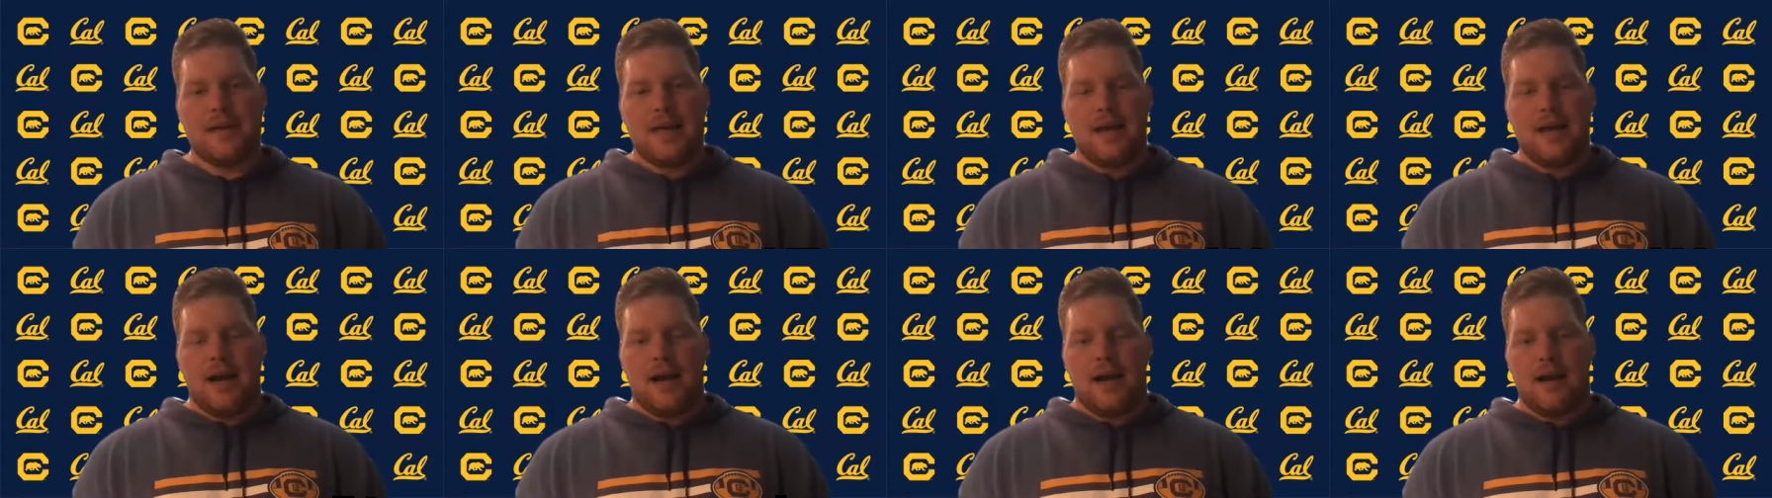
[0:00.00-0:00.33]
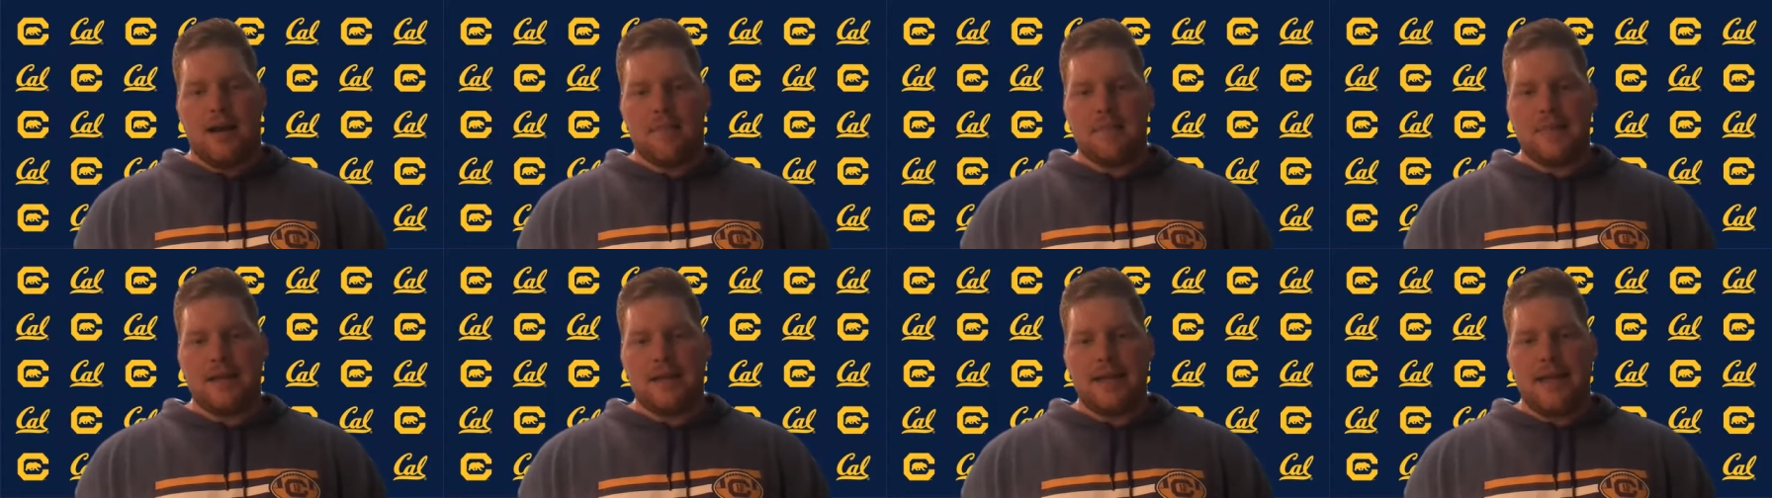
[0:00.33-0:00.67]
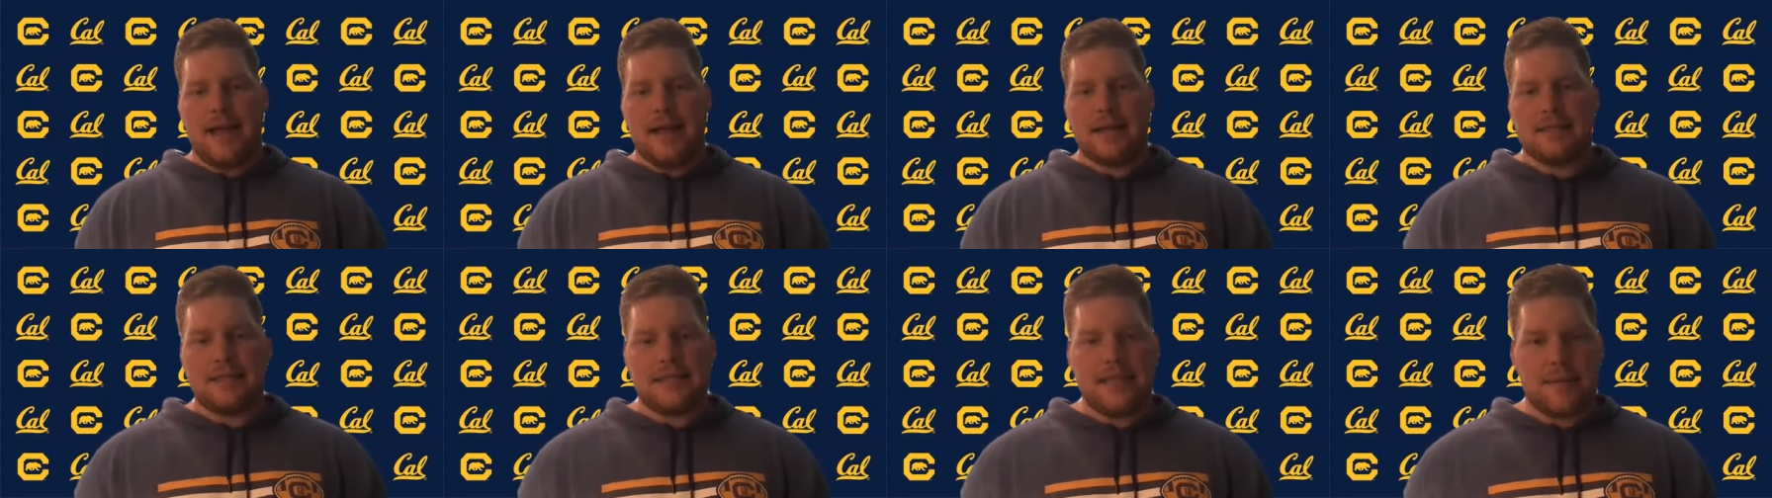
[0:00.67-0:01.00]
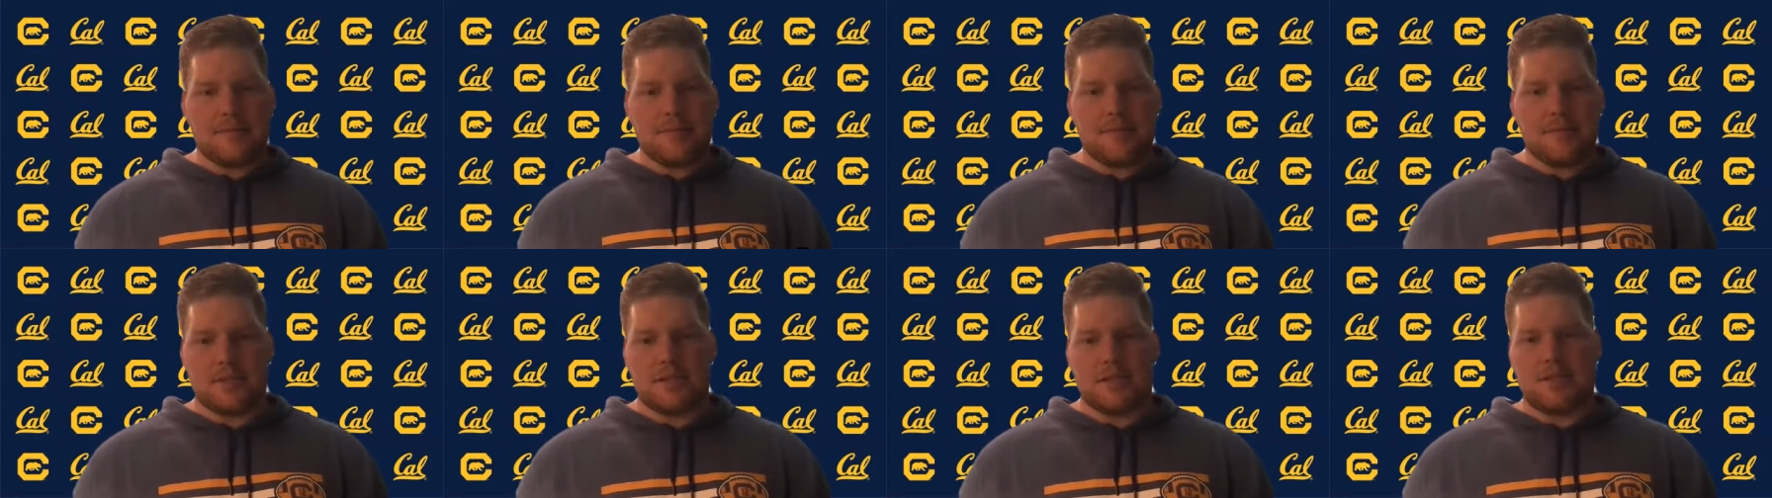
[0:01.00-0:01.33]
um, the next
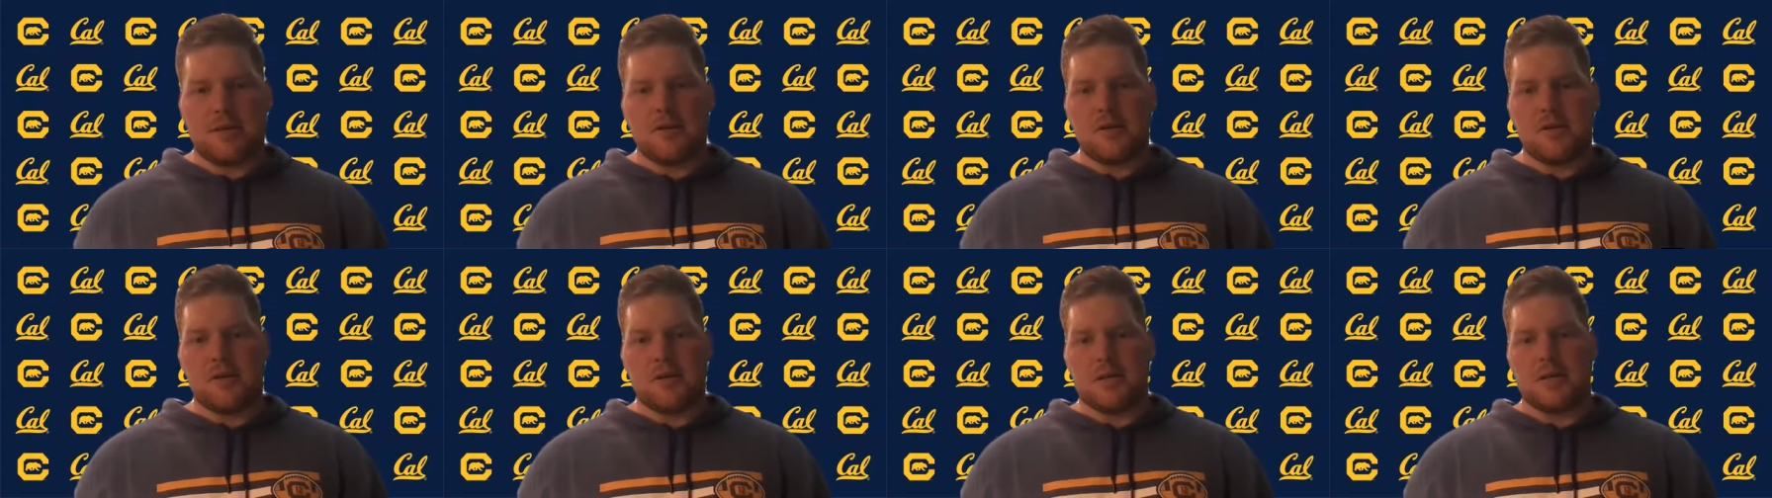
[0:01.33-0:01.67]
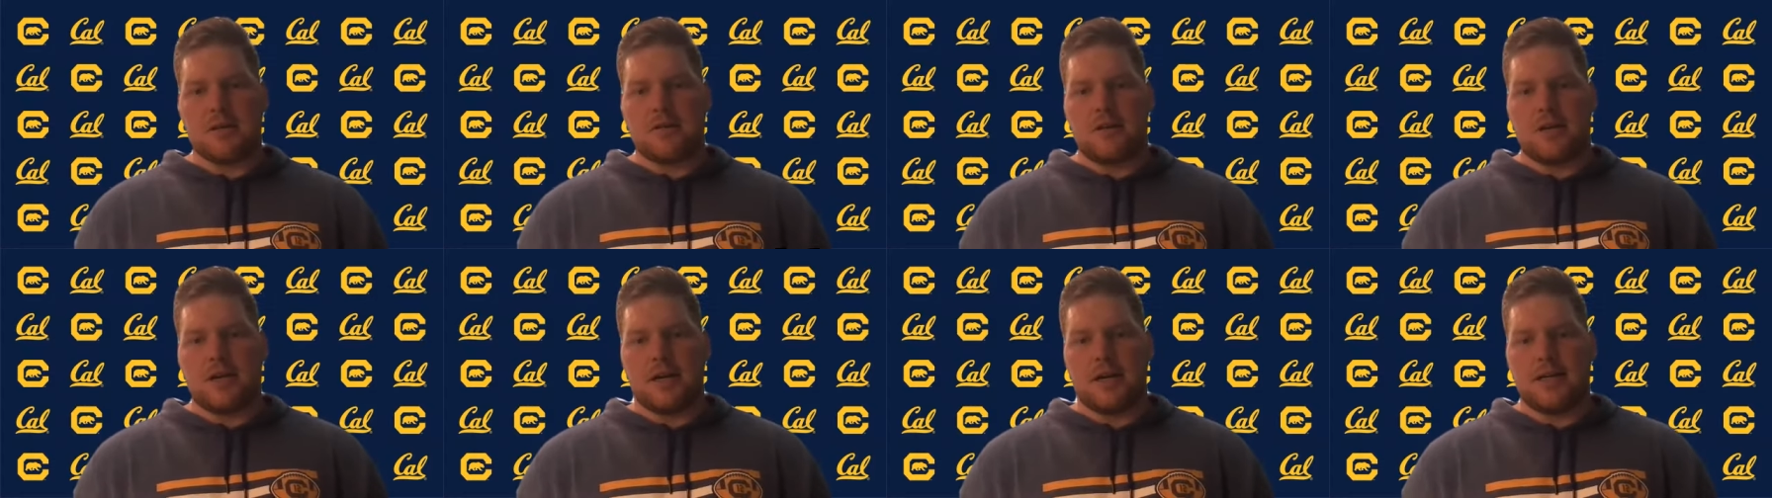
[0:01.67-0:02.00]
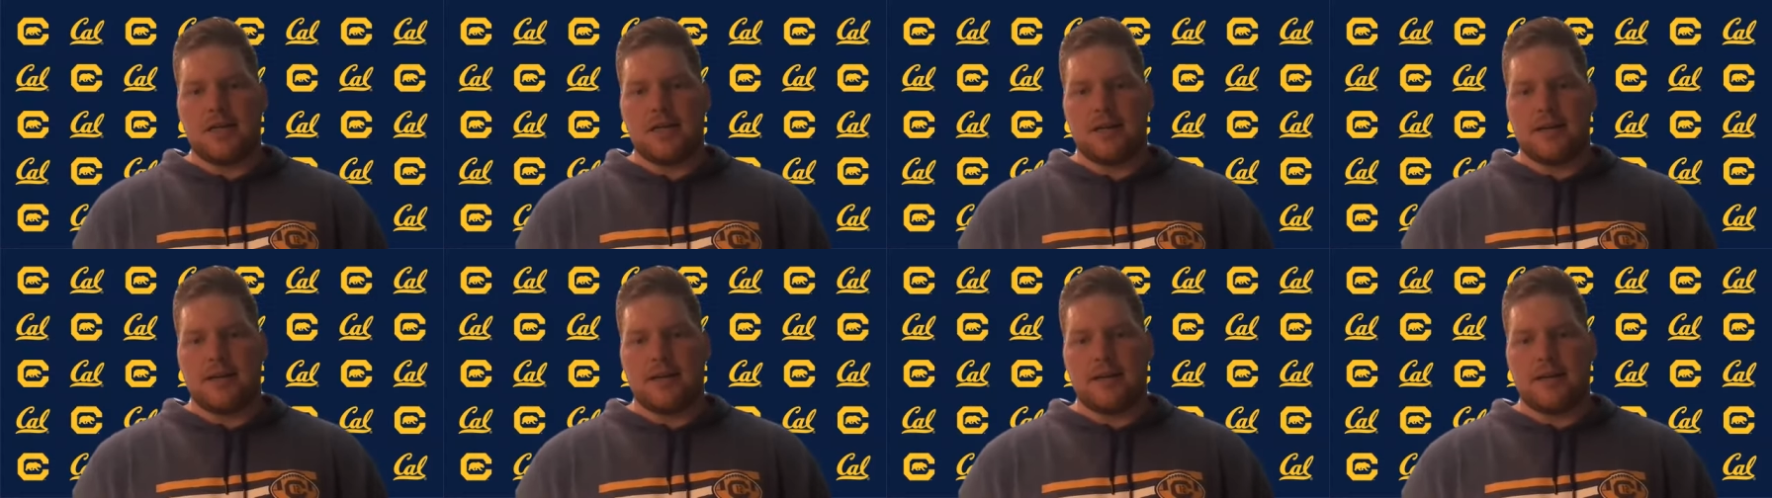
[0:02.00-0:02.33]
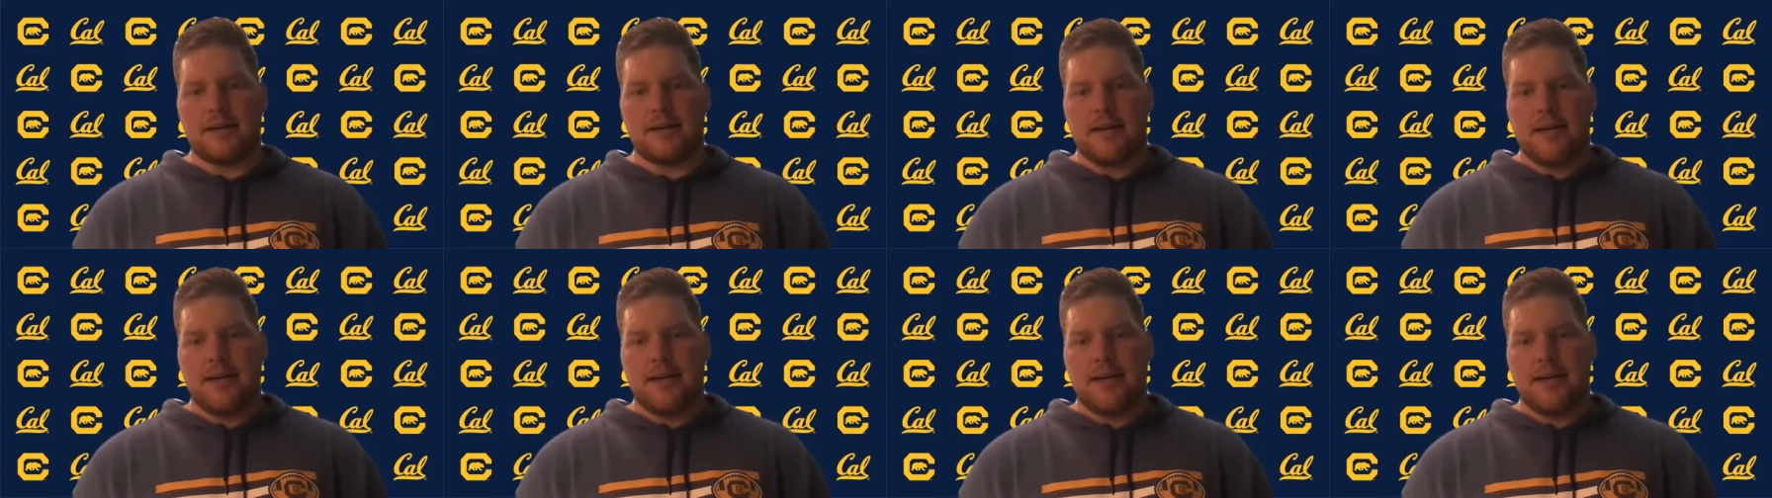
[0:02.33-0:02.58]
steps are still a little unclear